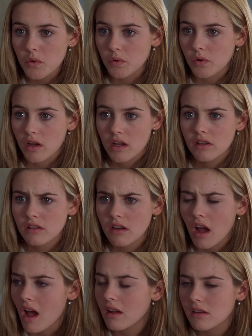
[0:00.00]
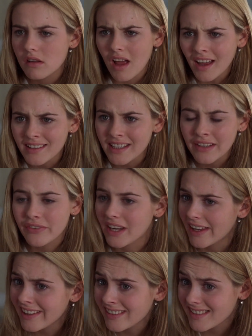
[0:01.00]
Her friend doesn't take it
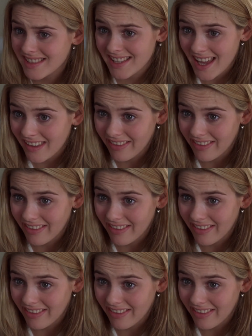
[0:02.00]
well at